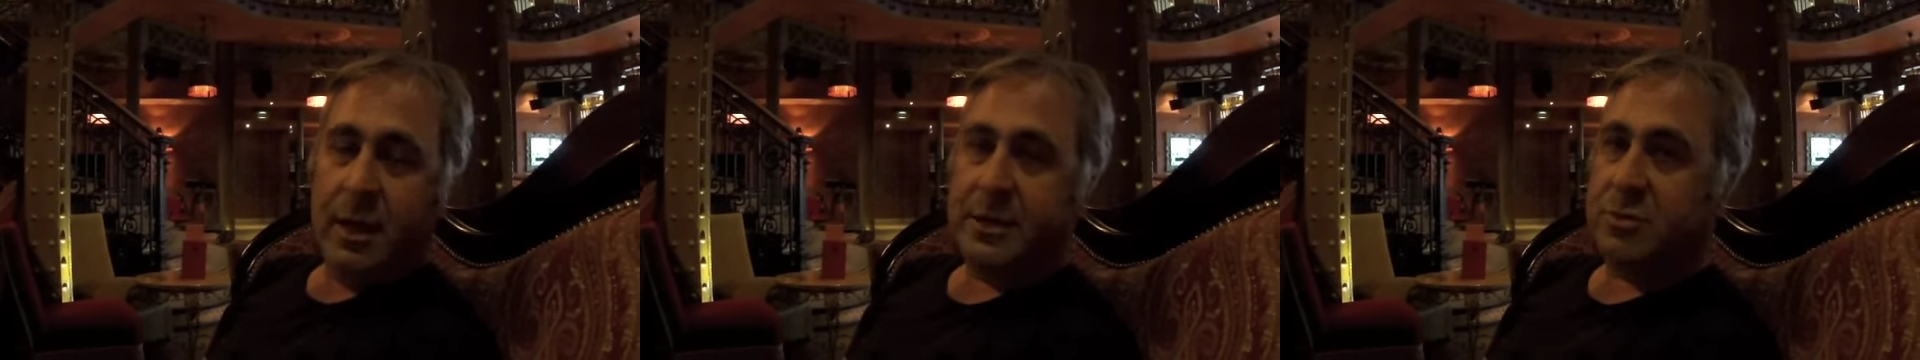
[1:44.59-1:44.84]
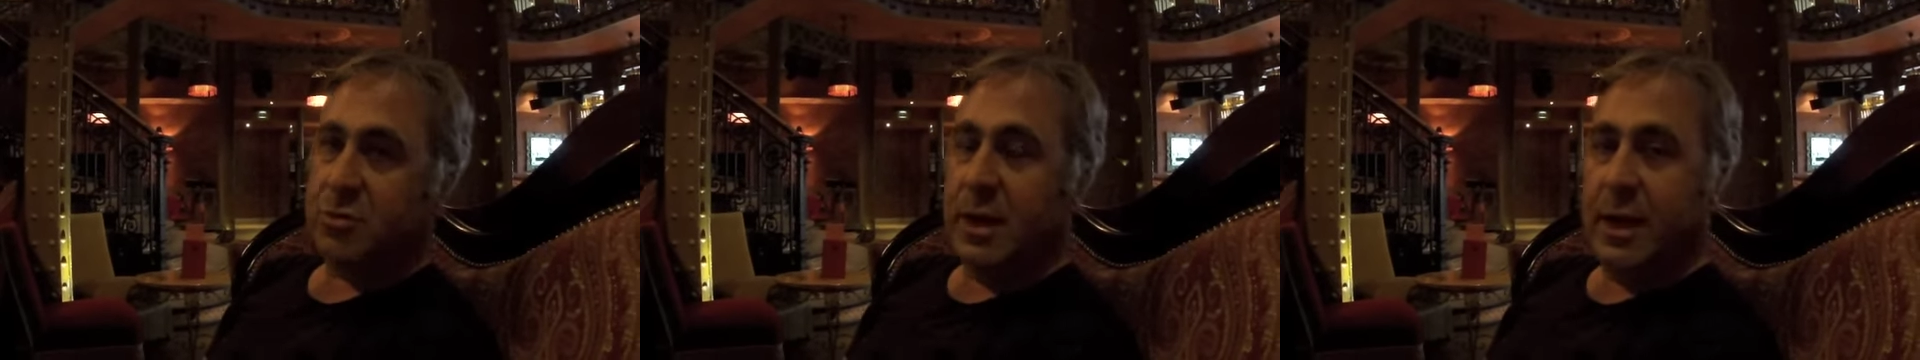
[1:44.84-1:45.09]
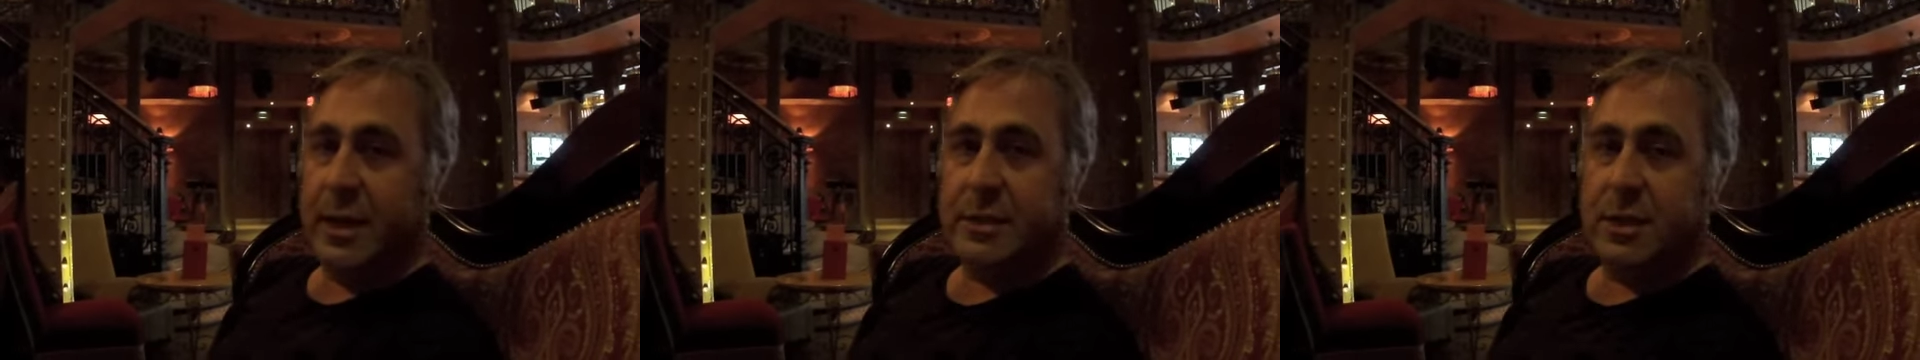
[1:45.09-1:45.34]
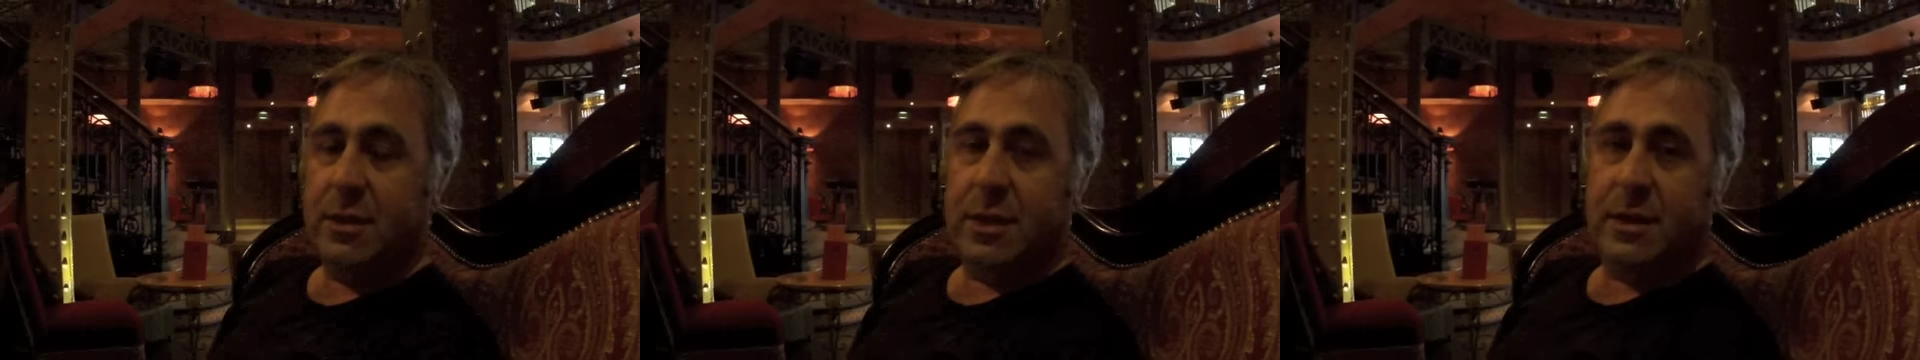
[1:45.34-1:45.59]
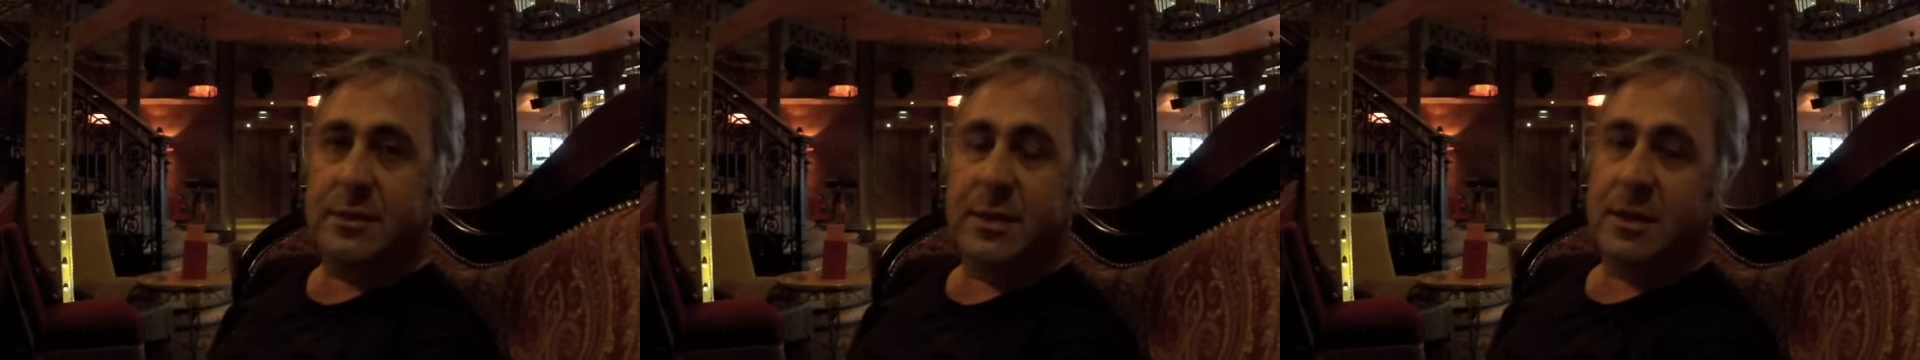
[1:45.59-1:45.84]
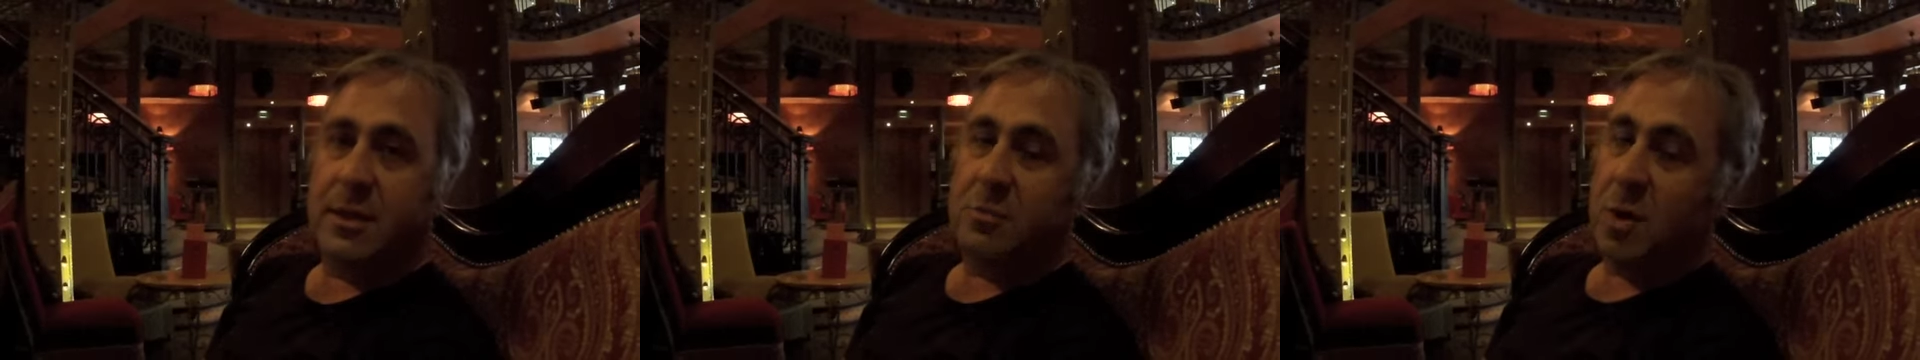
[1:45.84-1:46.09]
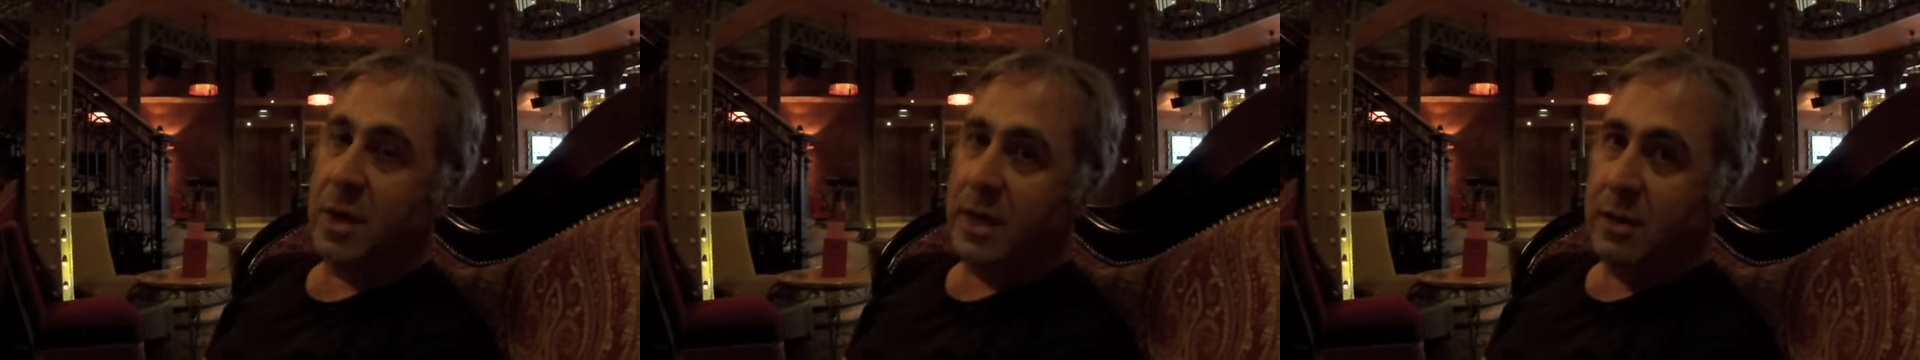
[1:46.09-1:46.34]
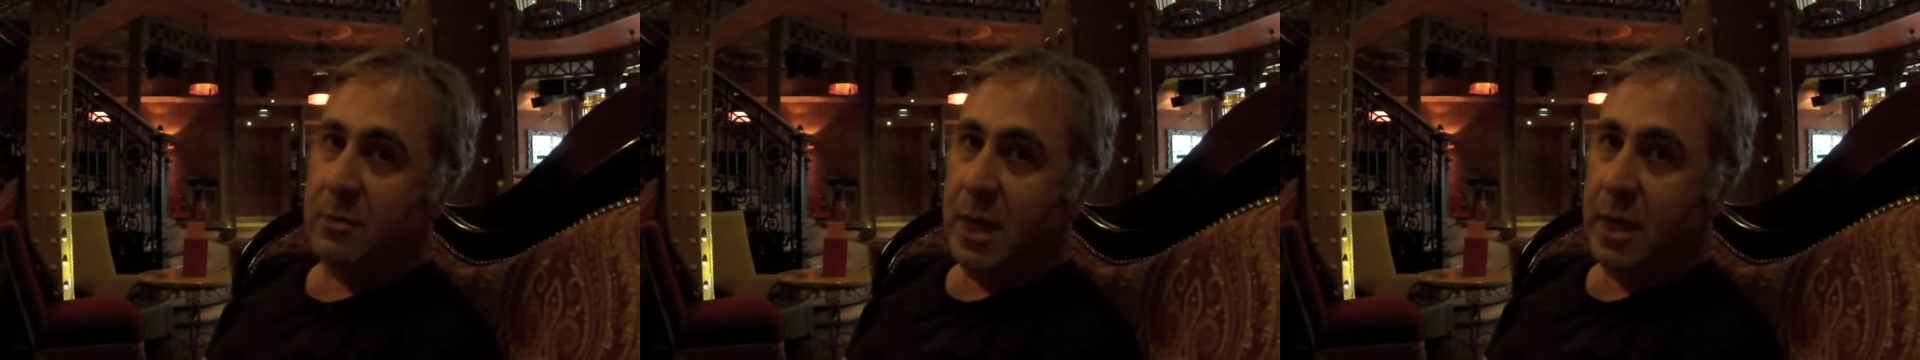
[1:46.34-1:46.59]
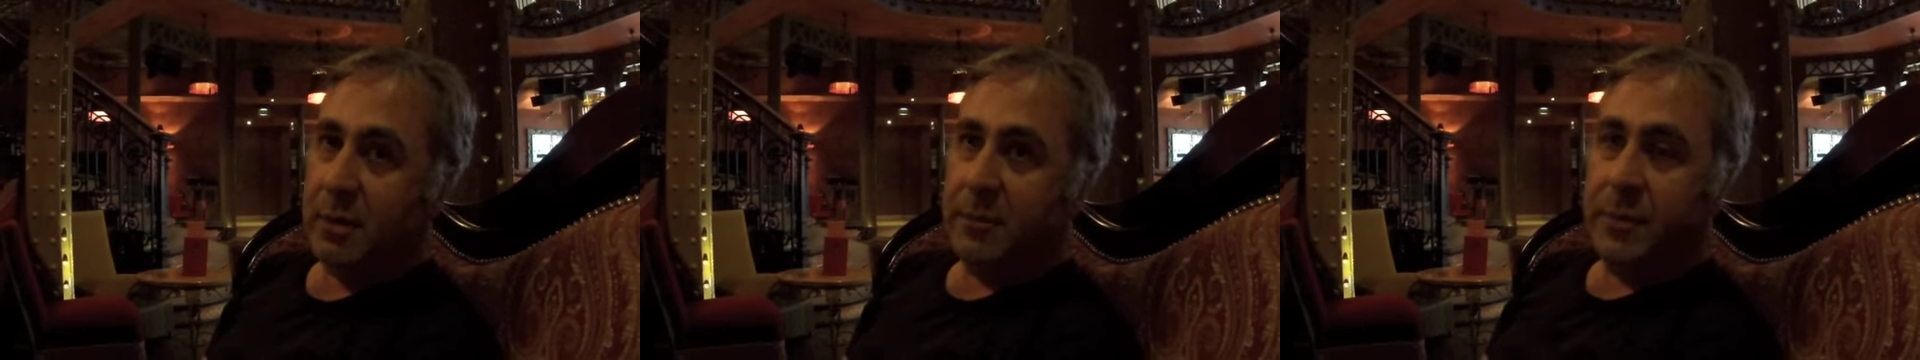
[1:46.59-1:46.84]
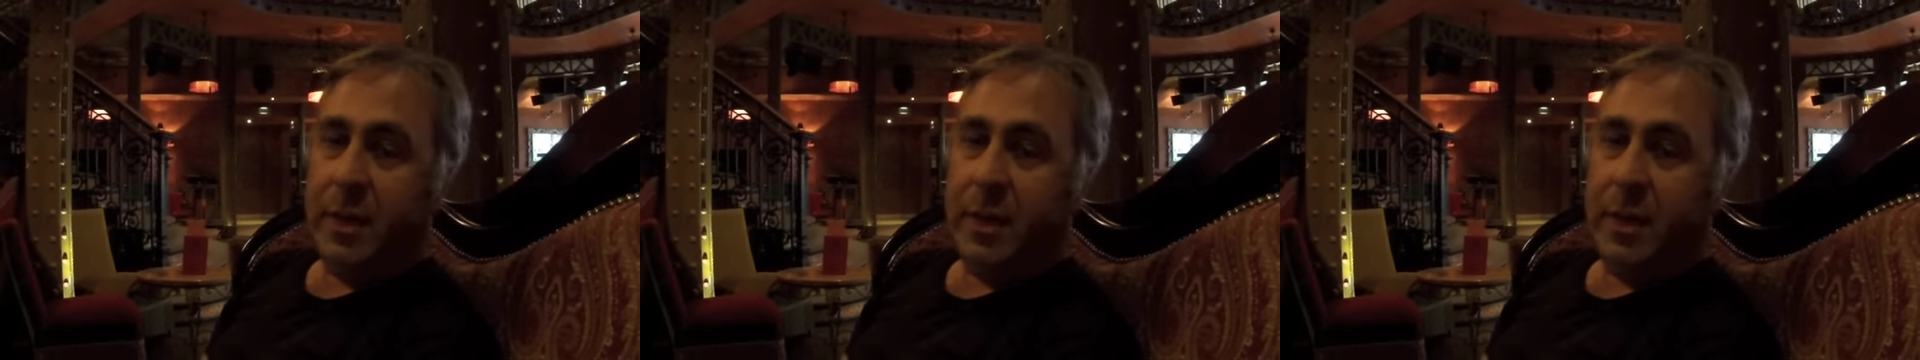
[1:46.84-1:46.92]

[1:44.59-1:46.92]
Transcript: It's really easy. You can send it by email,